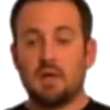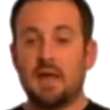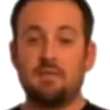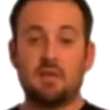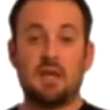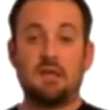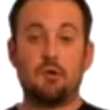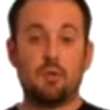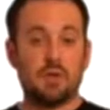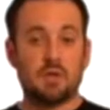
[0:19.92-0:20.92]
not even in
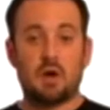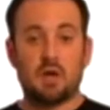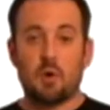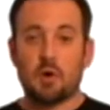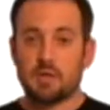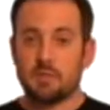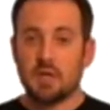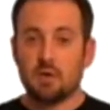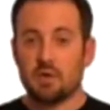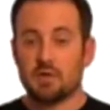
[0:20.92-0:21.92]
your real target market to
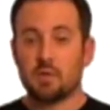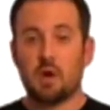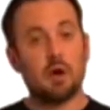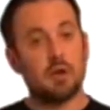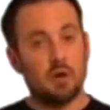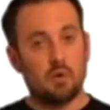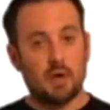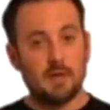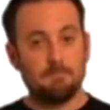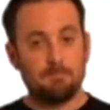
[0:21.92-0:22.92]
begin with, as we already know,
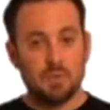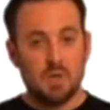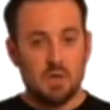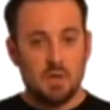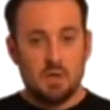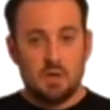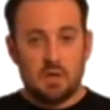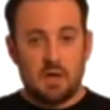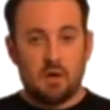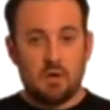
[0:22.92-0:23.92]
right?
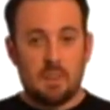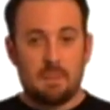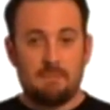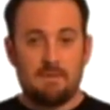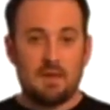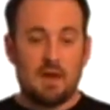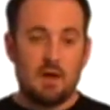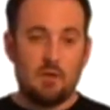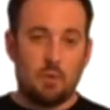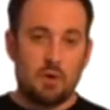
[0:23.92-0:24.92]
Now, in
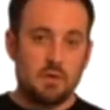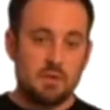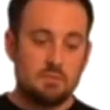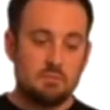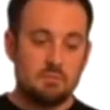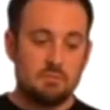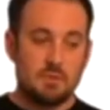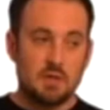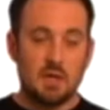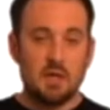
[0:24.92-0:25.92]
other words,
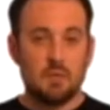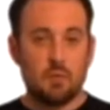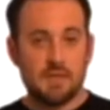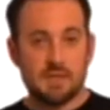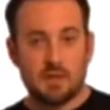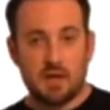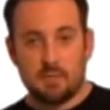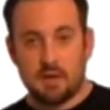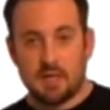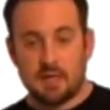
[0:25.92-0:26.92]
you're going to end up wasting a lot
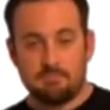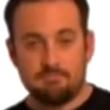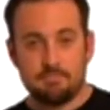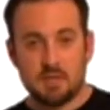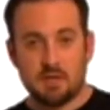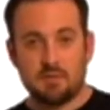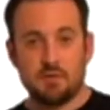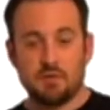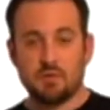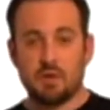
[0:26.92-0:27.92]
of money if
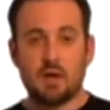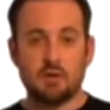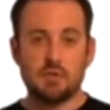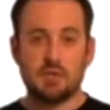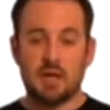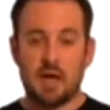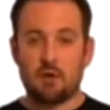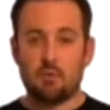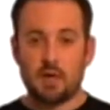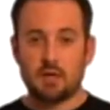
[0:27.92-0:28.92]
you do not understand how
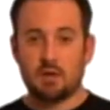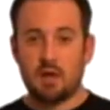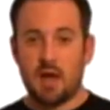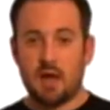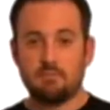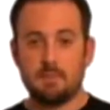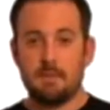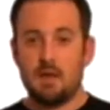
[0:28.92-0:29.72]
to write a good ad.